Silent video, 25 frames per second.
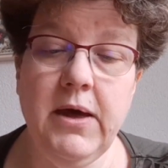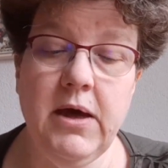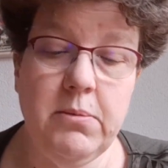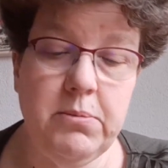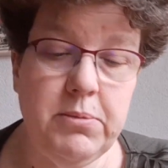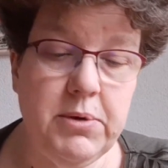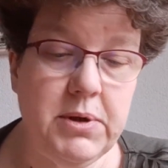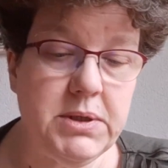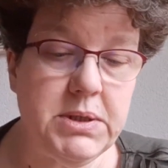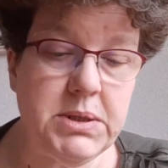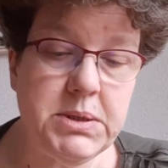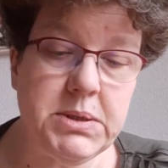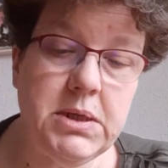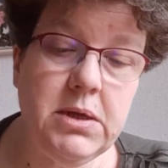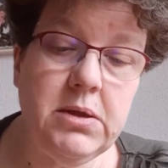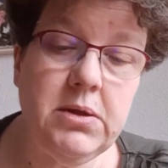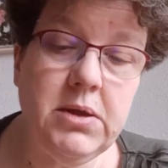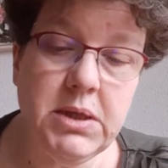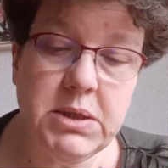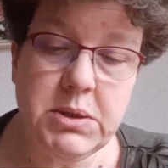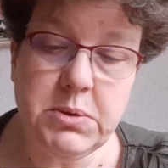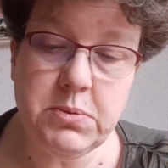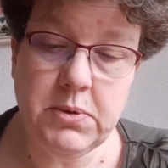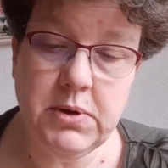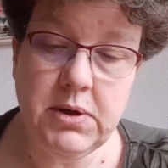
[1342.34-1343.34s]
but still
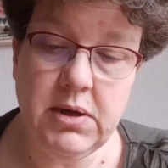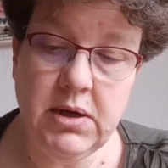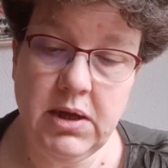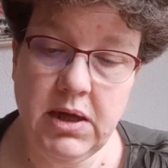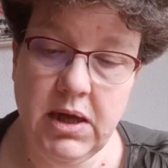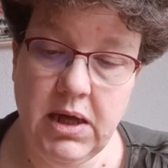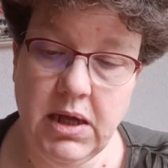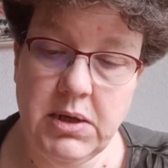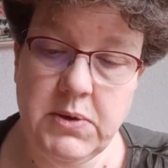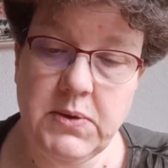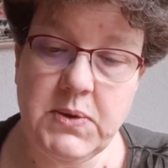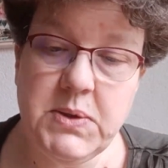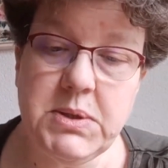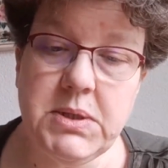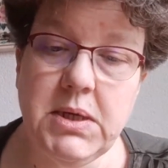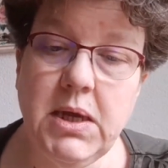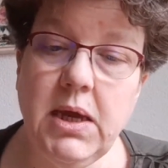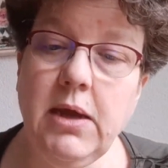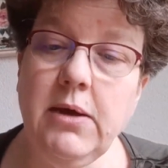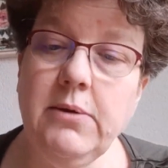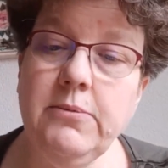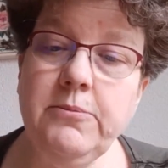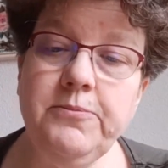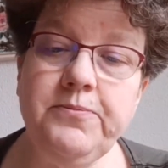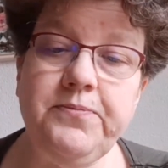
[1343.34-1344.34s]
it's really
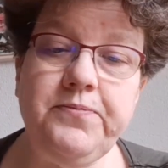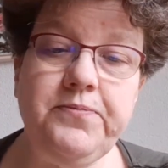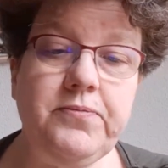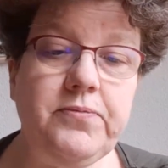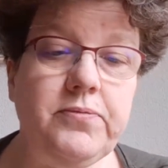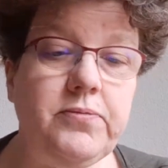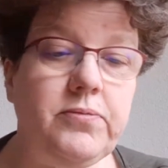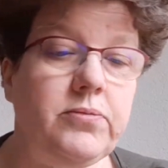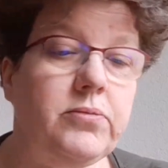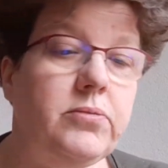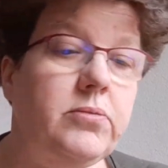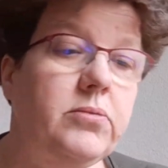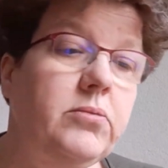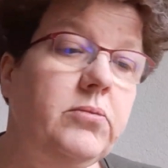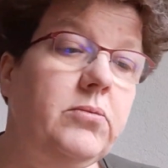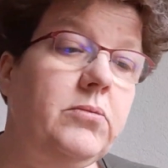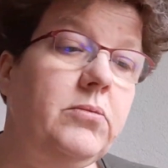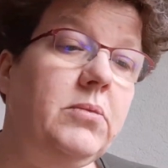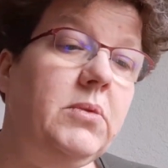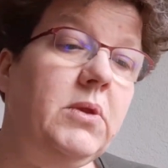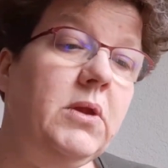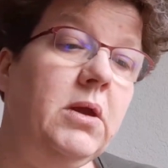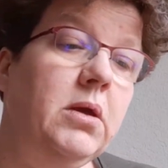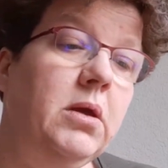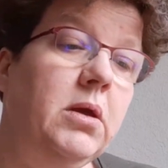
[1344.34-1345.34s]
interesting.
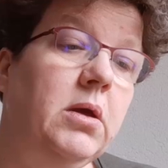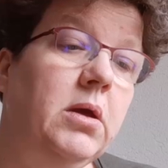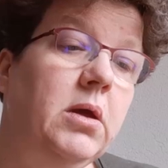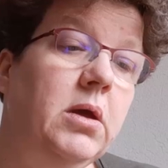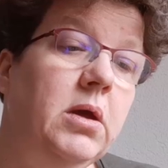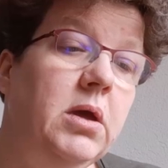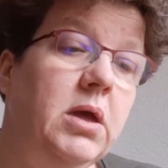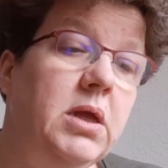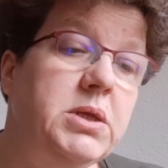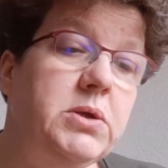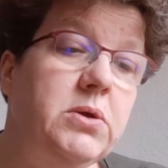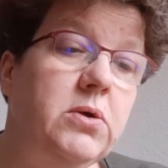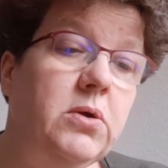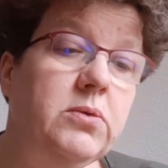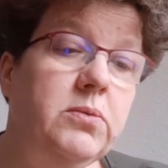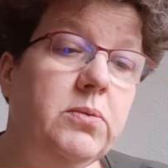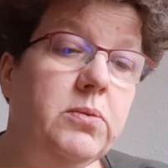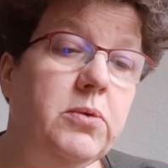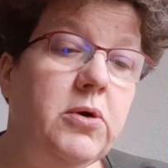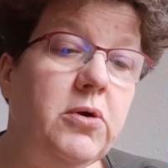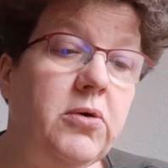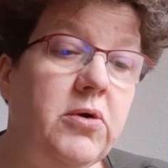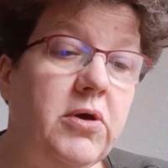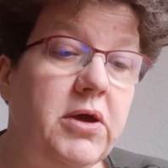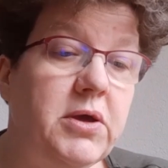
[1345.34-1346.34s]
It's called
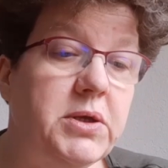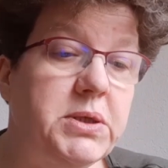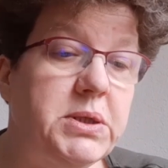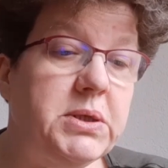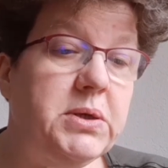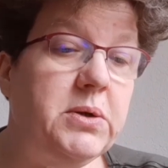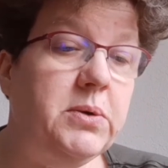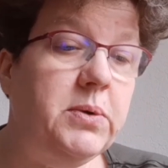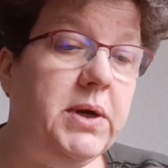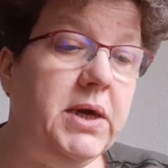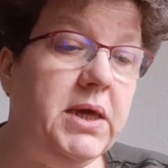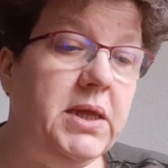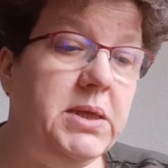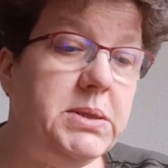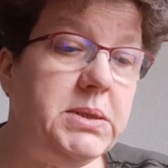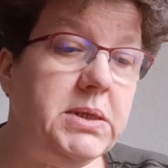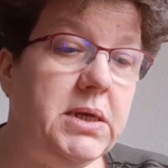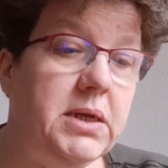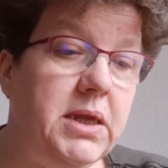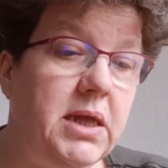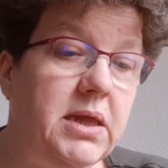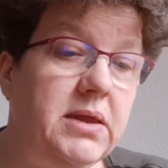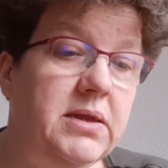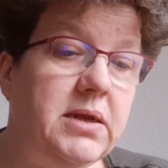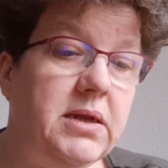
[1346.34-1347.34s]
Warriors, Queens
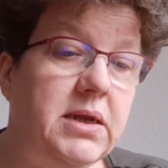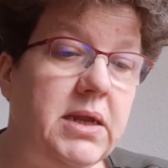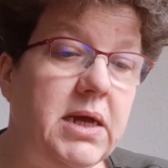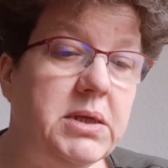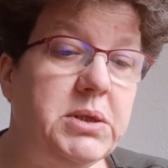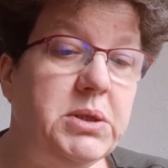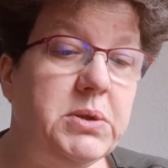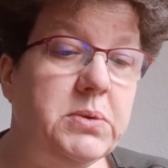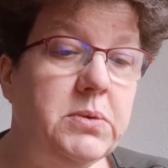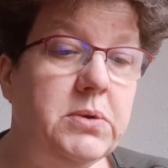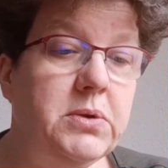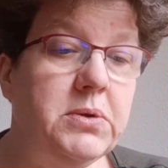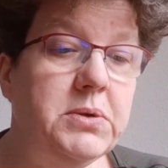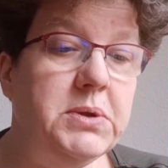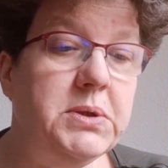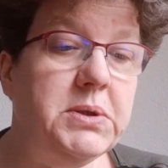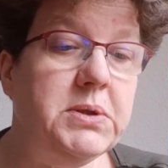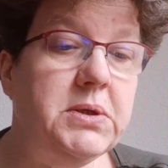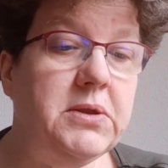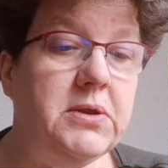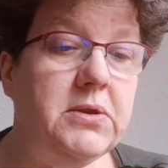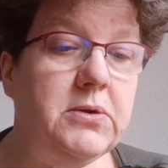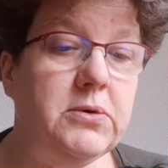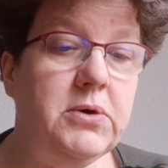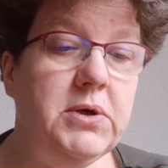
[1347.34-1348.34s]
and
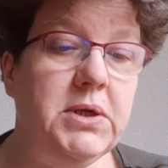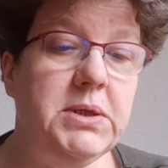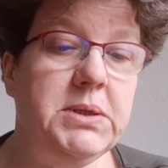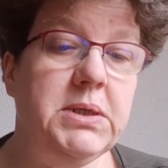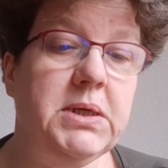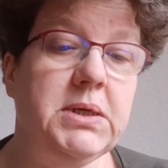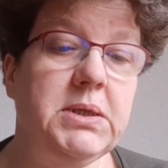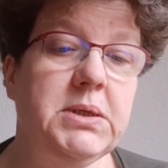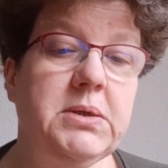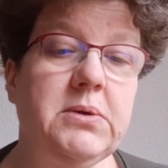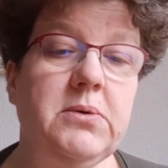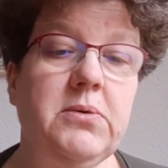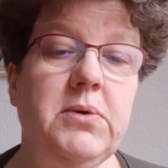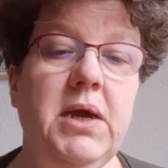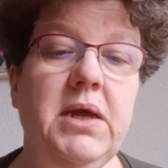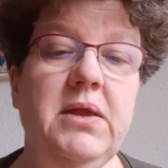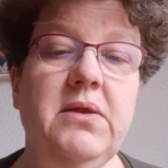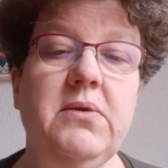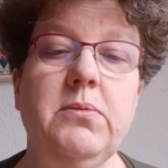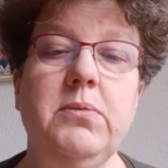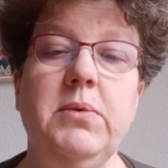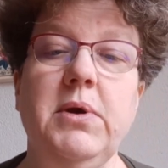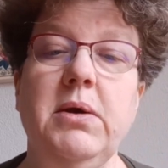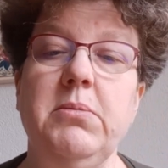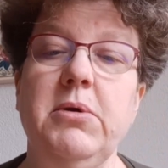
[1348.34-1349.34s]
Intellectuals, 36
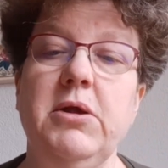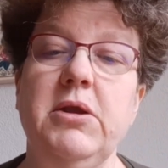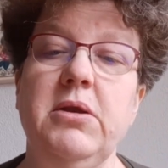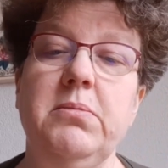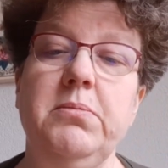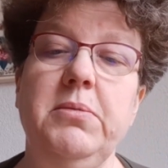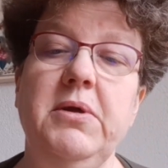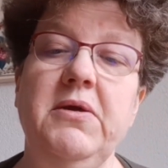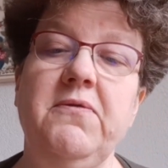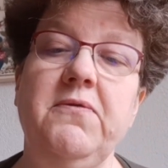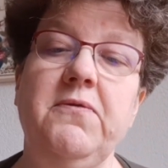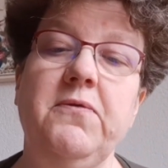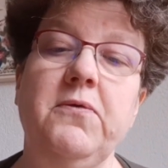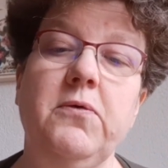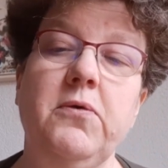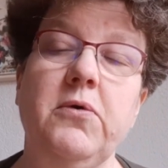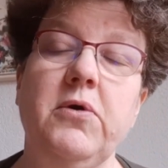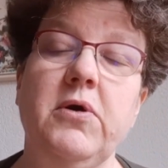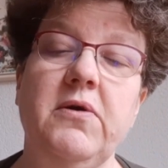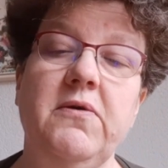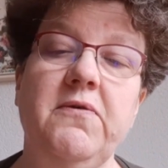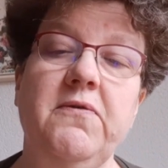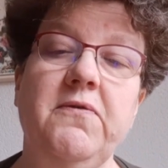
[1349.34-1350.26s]
Great Women Before